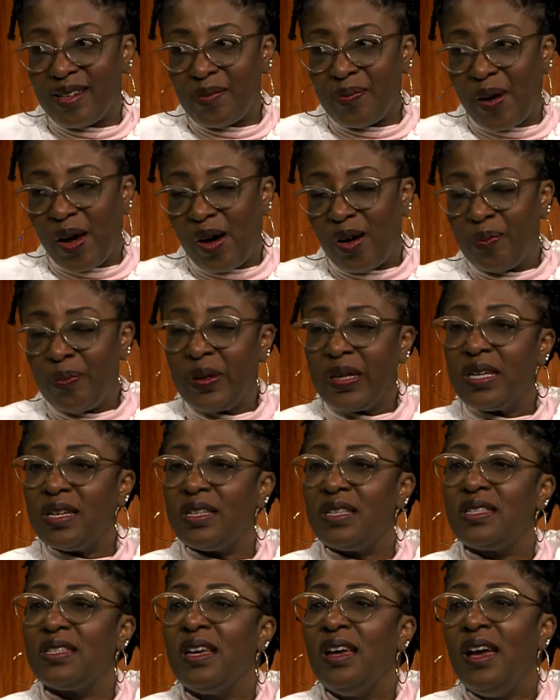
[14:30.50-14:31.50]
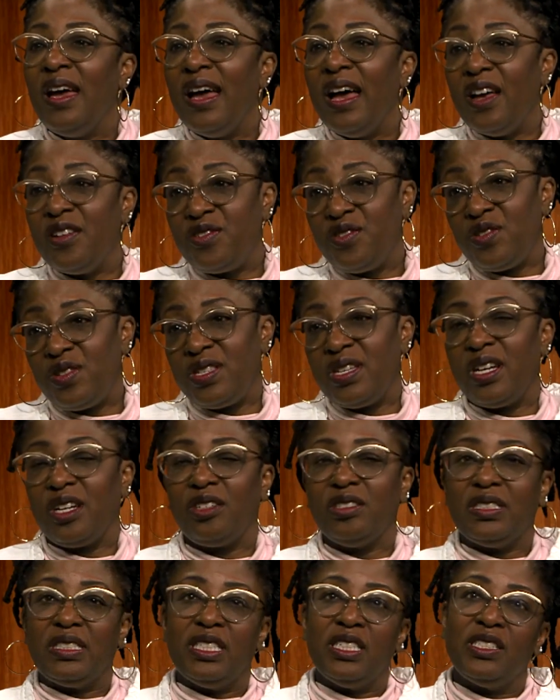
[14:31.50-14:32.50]
about because, as you said,
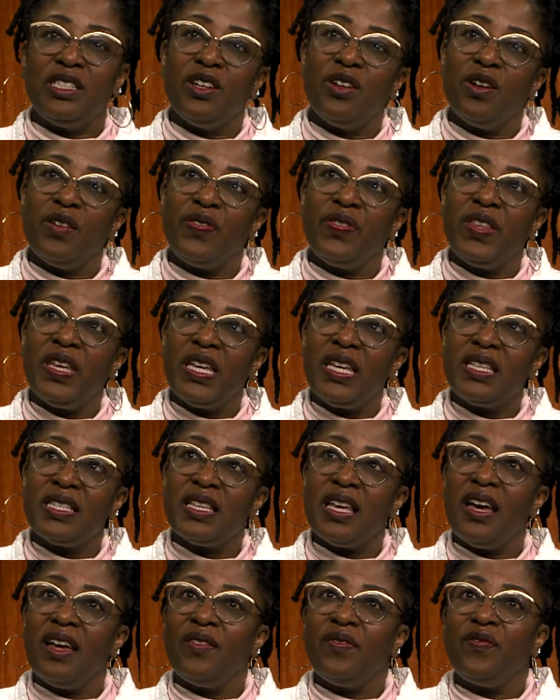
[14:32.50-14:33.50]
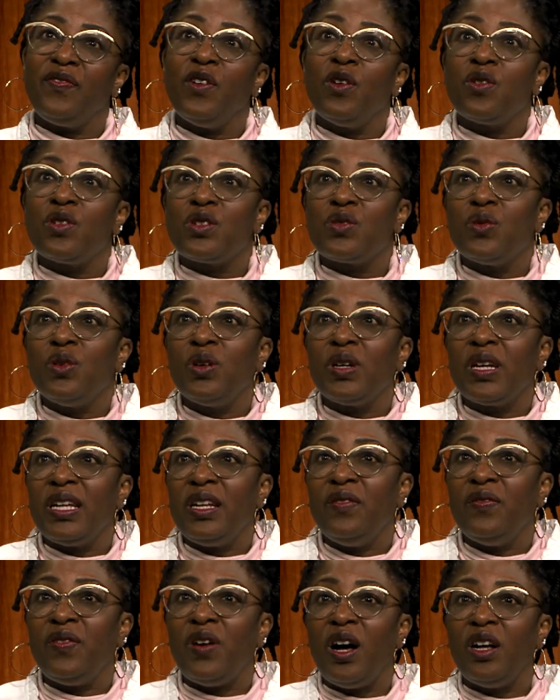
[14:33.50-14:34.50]
Kristen, there are things that folks will get
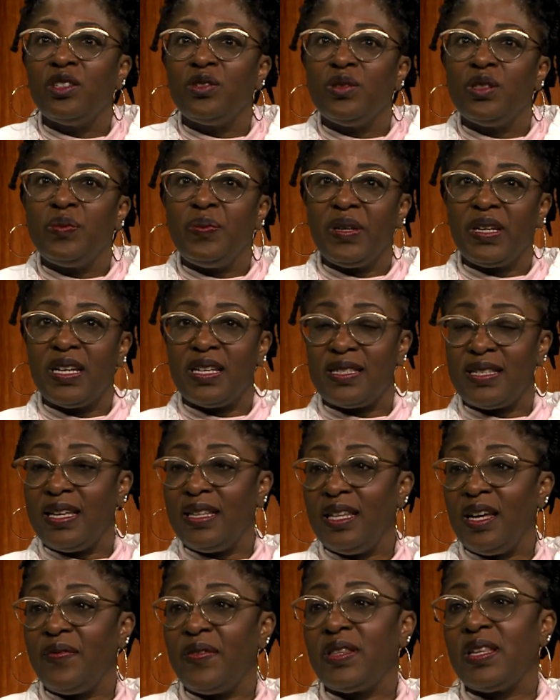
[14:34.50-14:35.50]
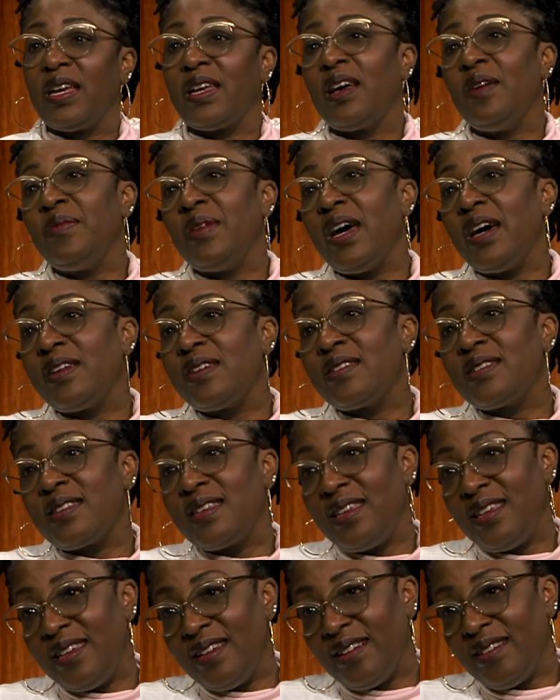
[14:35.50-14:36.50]
involved with because they love it. Like, I'm not a
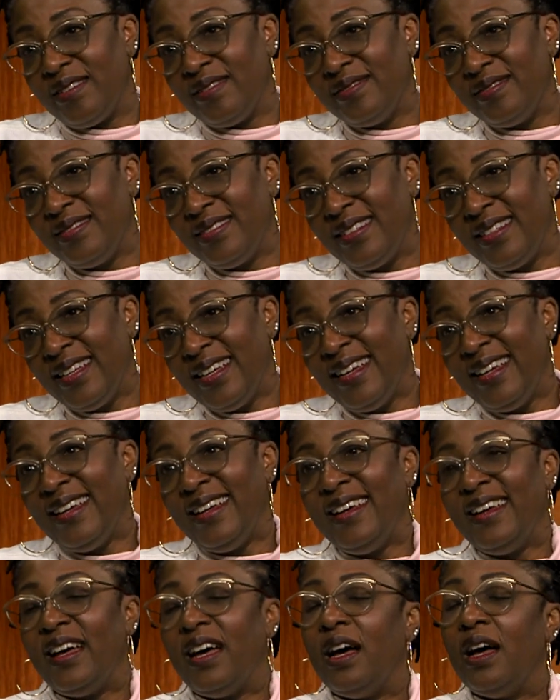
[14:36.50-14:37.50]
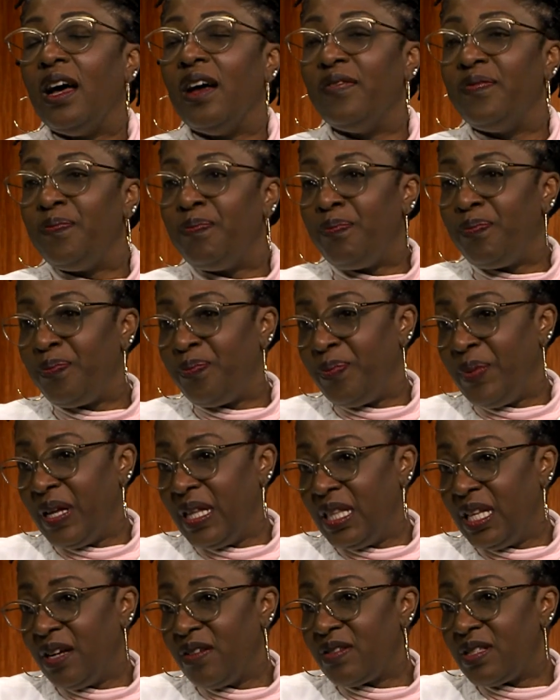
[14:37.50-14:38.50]
skier. Mm -hmm. I've
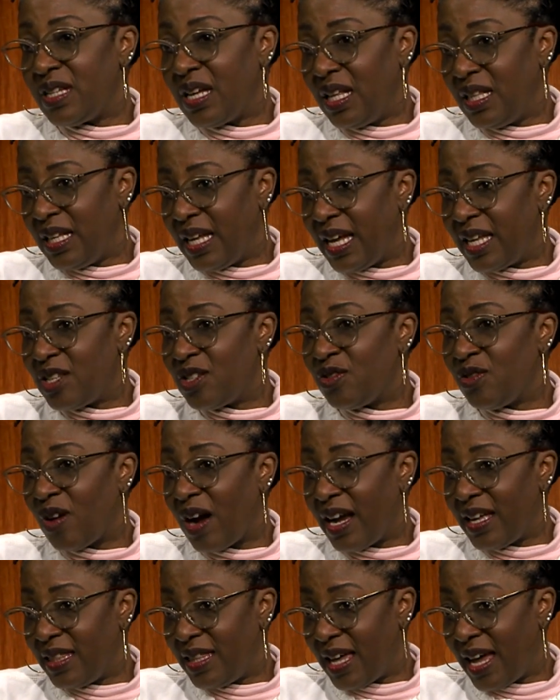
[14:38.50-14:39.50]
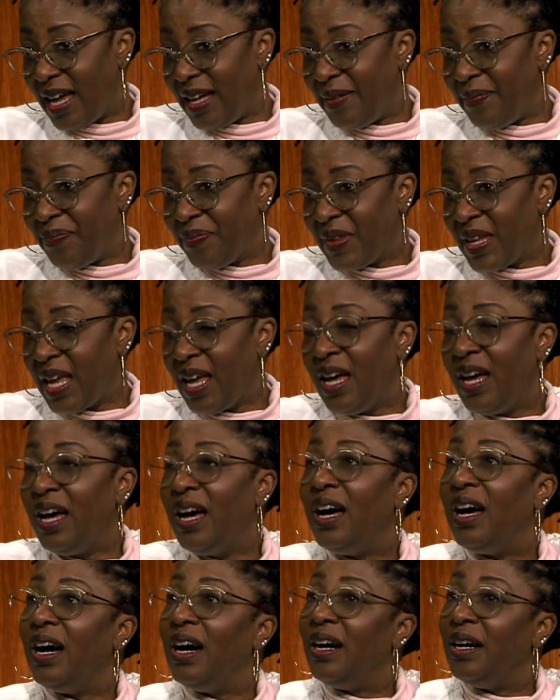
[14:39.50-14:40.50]
been there, done that, tried that.
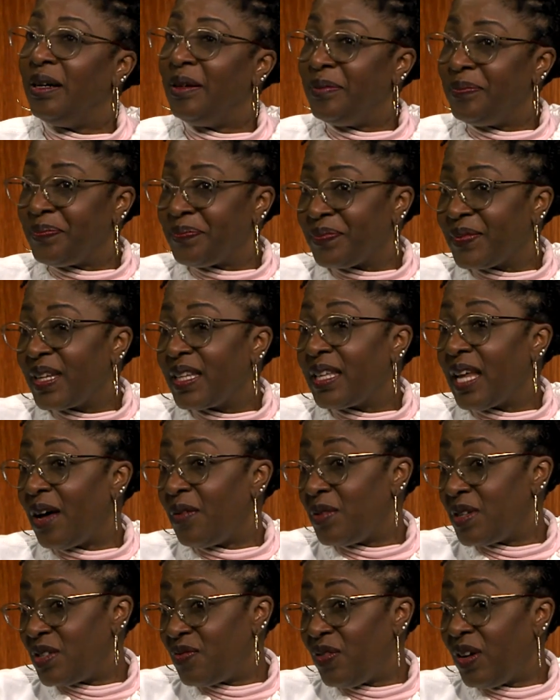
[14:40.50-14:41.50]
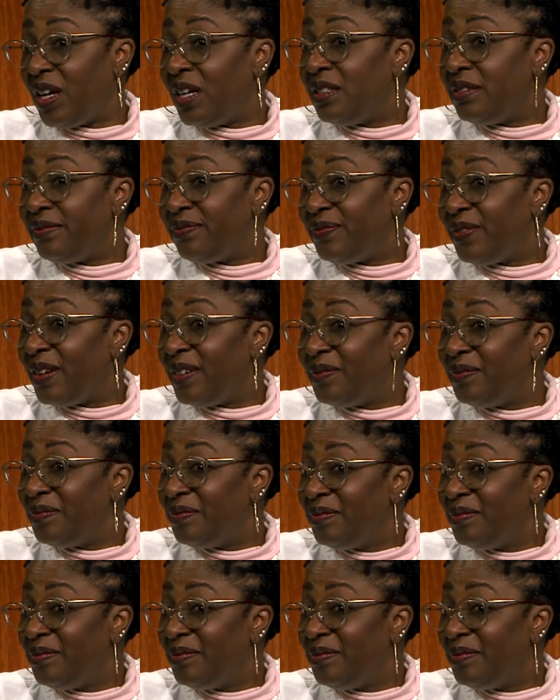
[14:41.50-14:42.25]
Um, that was fun, but